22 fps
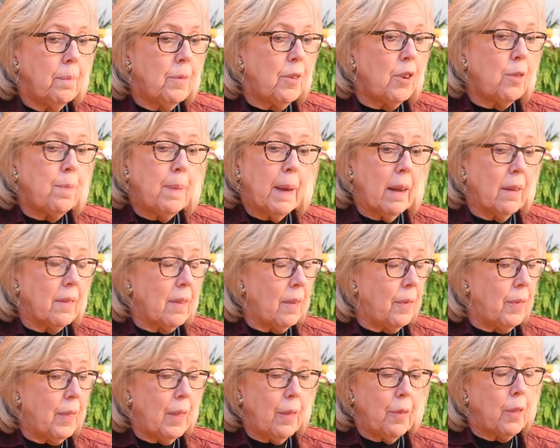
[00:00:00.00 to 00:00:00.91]
just because
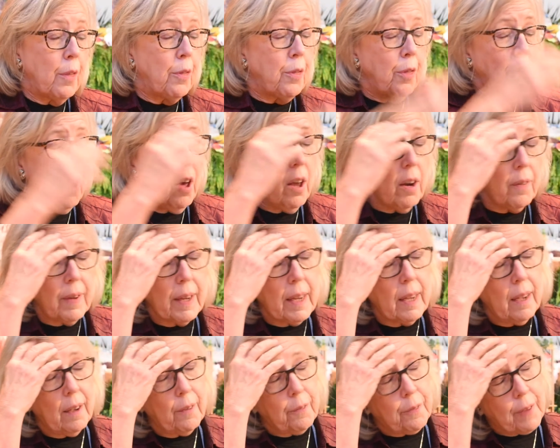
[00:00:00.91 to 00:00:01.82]
of the thought of
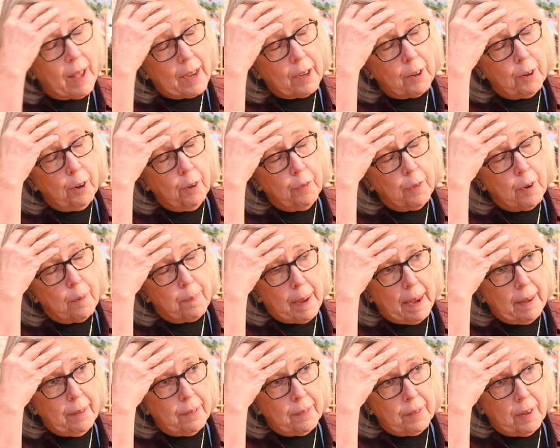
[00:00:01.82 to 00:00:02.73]
a
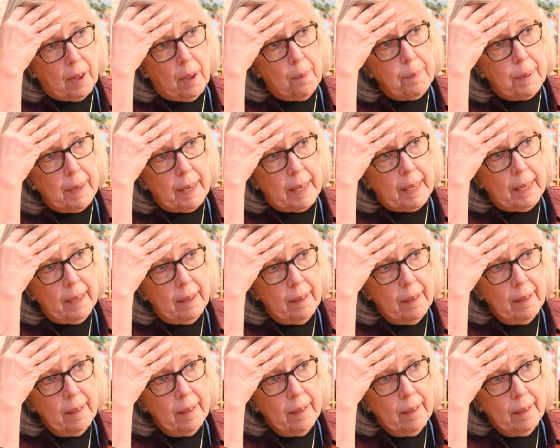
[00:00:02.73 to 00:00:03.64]
Vancouver-based company.
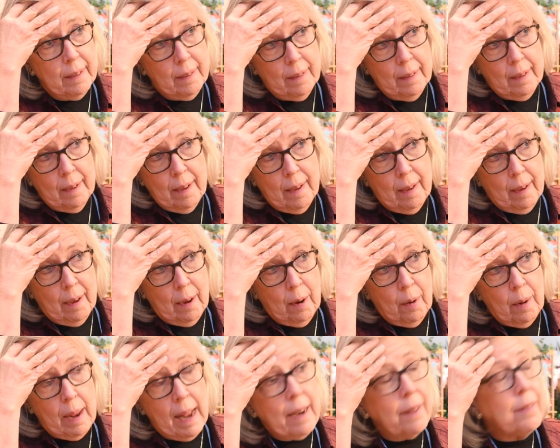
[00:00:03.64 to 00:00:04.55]

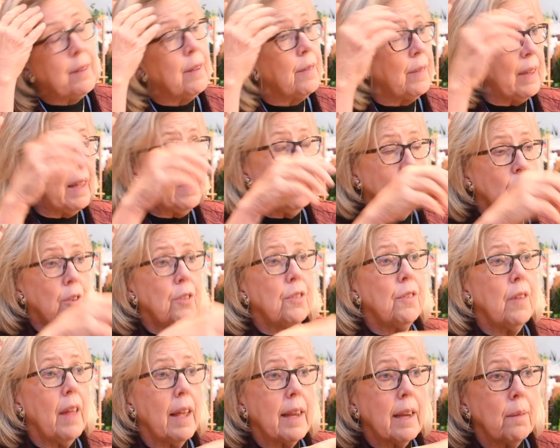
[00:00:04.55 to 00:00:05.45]
And it
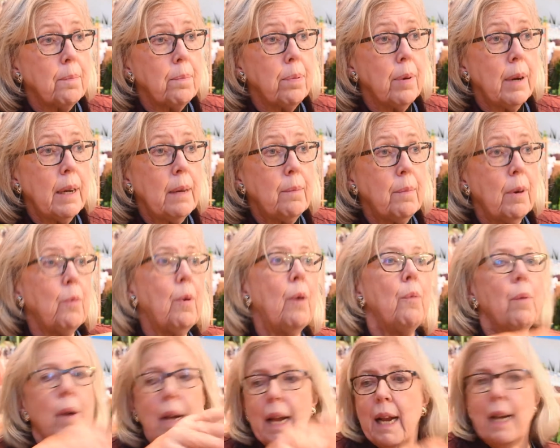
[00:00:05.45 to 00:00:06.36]
looks like pretty much,
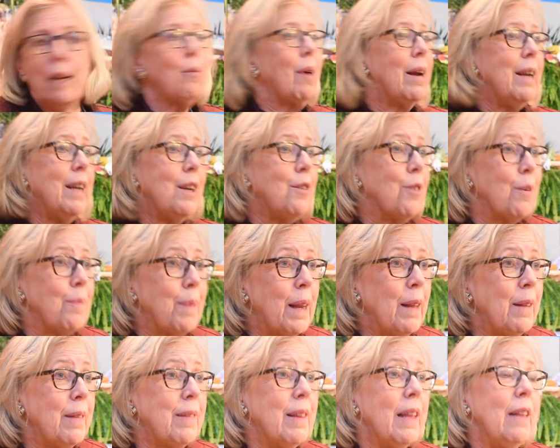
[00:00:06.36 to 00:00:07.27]
well, we're getting right into it,
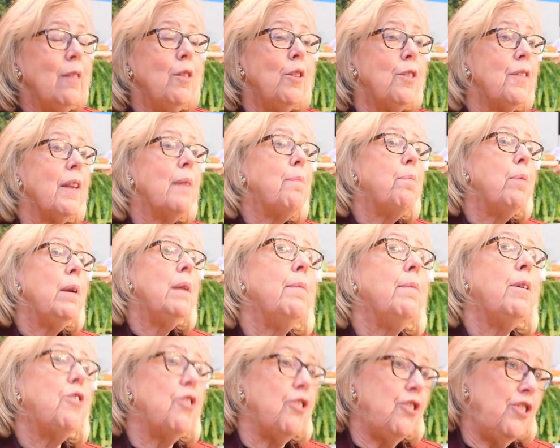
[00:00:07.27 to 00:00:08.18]
but it looks like
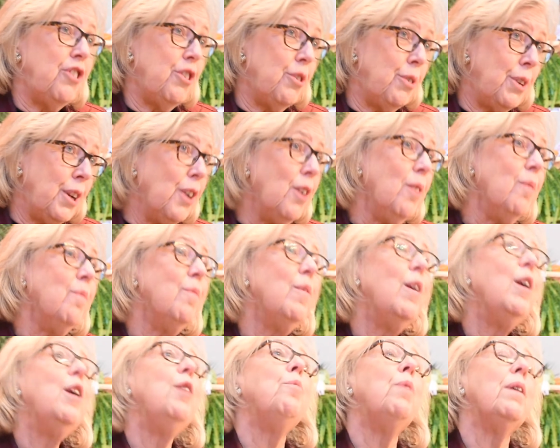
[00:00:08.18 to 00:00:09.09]
much a junior.
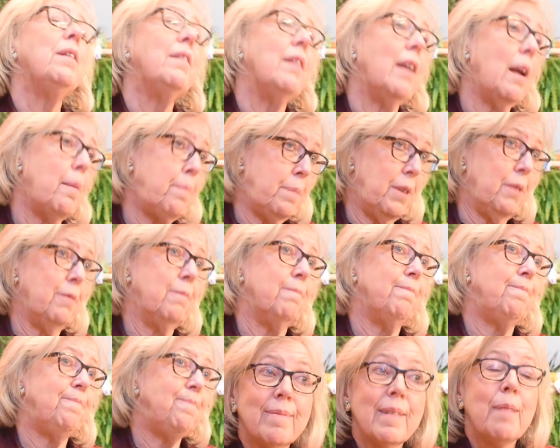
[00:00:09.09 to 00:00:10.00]
Yeah. And what's it up to?
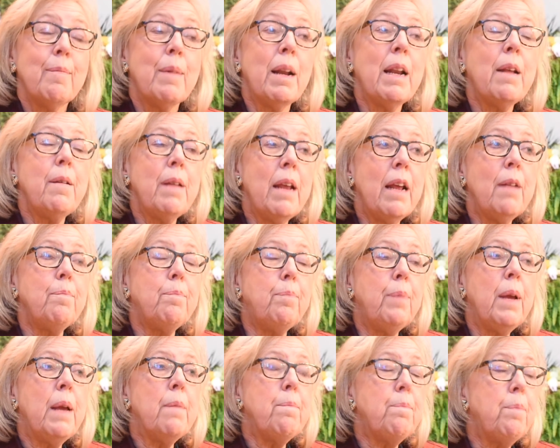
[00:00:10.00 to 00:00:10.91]
But
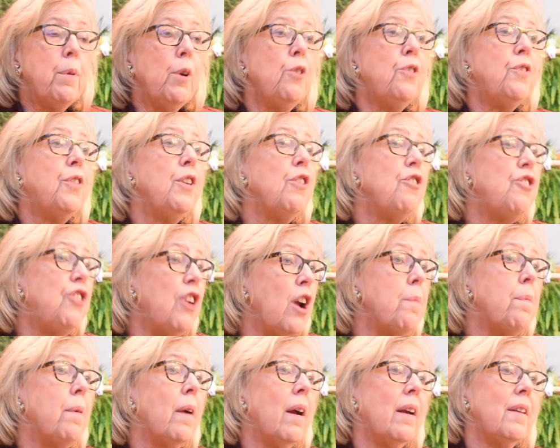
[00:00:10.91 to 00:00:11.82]
it boosts their
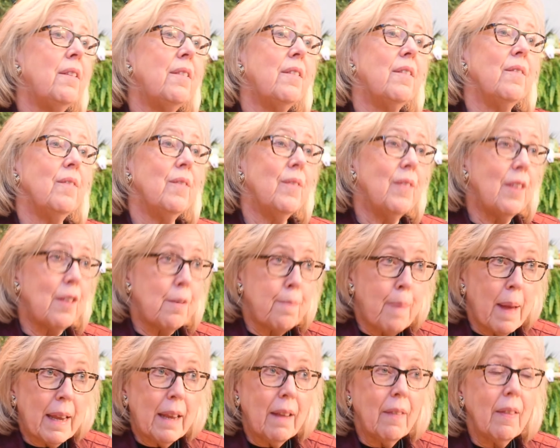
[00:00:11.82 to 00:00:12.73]
share price. Yeah. The
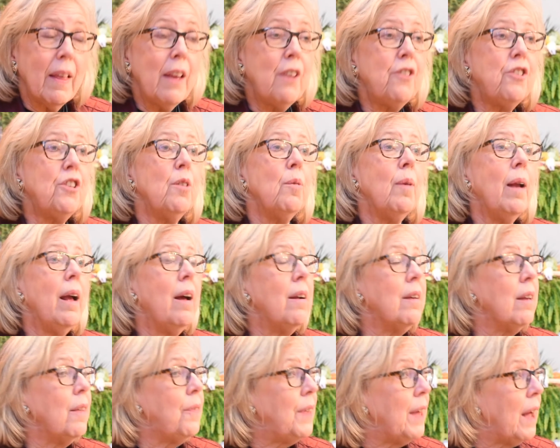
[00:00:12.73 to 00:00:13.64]
speculation
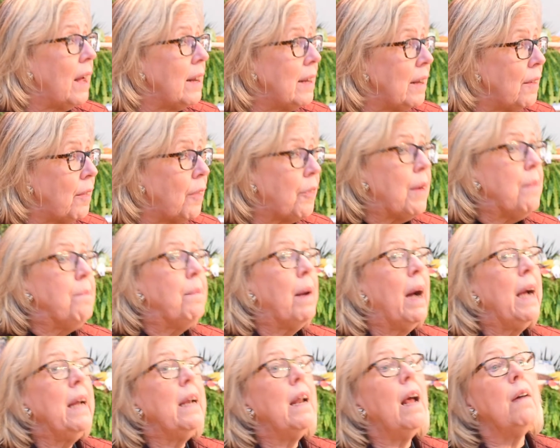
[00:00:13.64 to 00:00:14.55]
around it, the idea that they
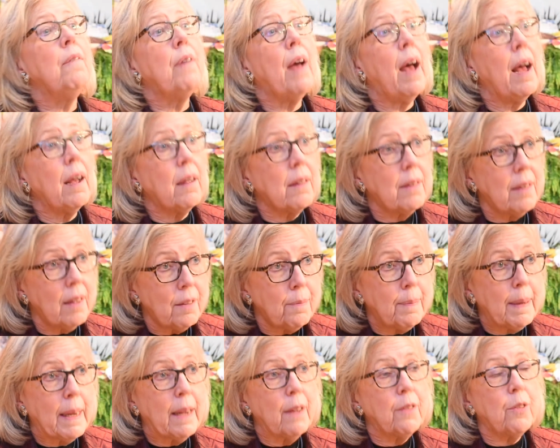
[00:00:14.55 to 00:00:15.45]
might have
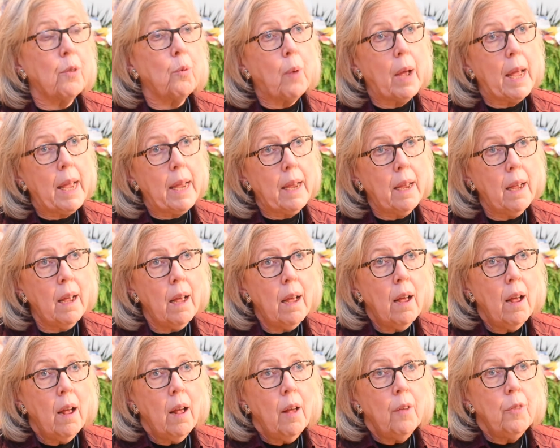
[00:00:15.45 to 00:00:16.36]
access, because the way
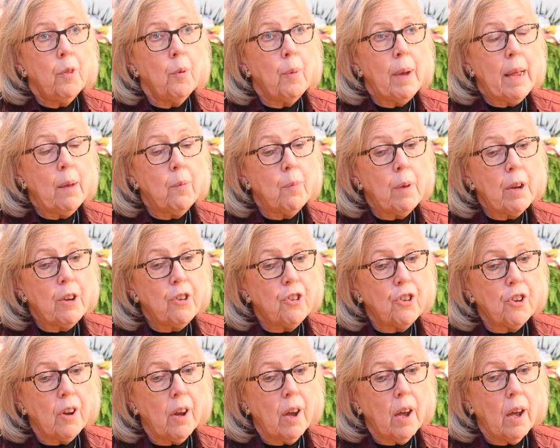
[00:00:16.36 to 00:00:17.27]
in
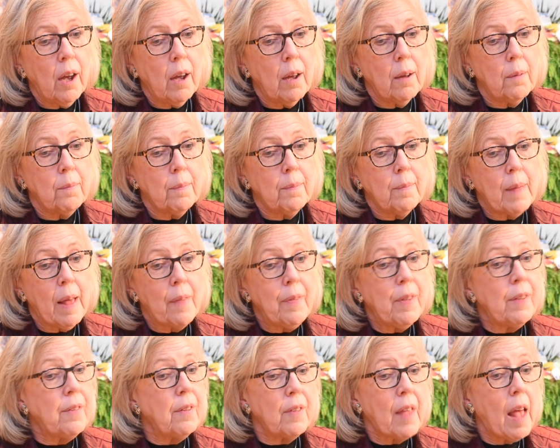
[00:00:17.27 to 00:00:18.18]
which,
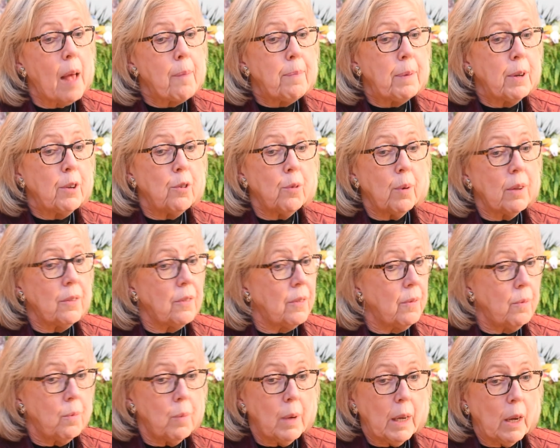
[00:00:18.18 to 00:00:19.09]
and this has happened to
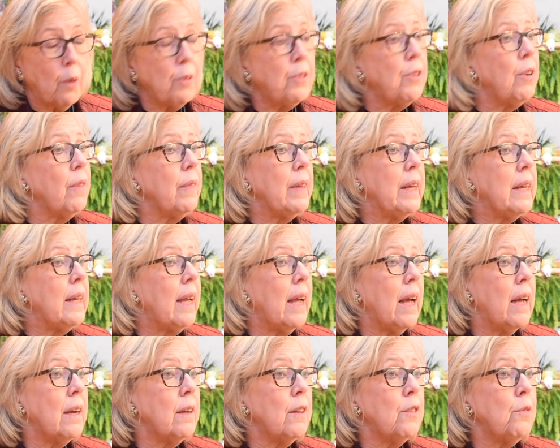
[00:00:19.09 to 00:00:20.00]
us, certainly in
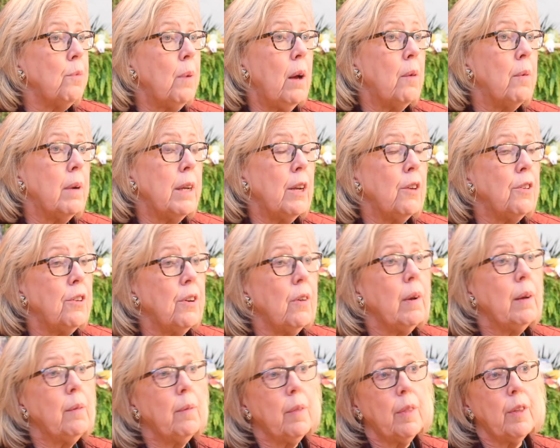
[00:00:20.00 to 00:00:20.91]
Canada as well, when you're
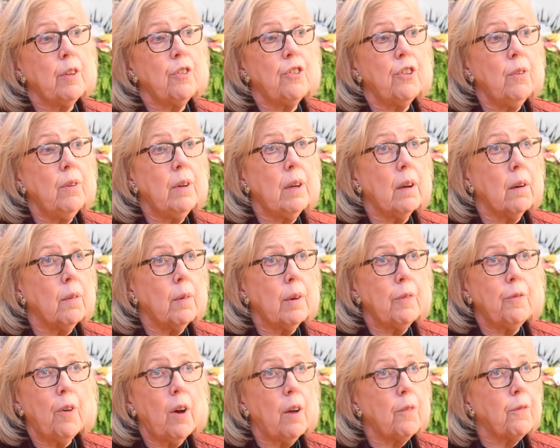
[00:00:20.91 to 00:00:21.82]
dealing with a junior,
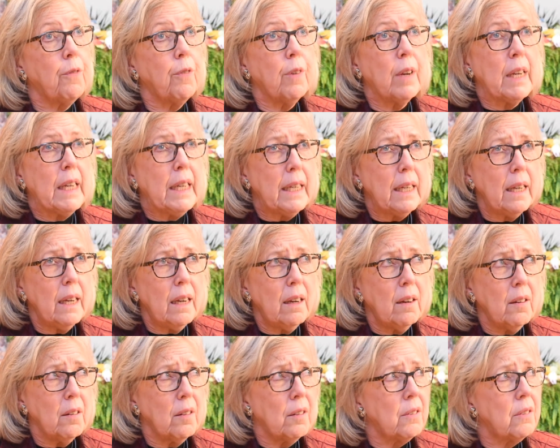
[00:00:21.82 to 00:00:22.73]
we fought for
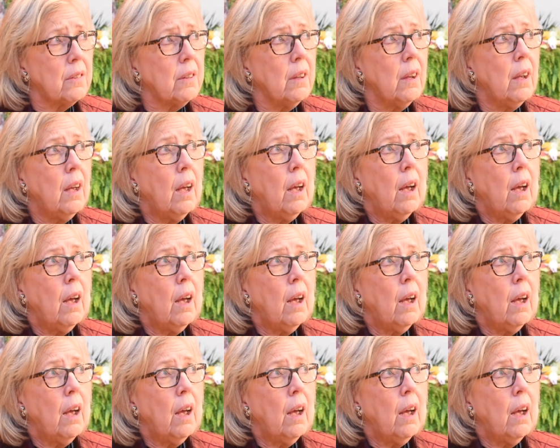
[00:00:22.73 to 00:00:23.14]
years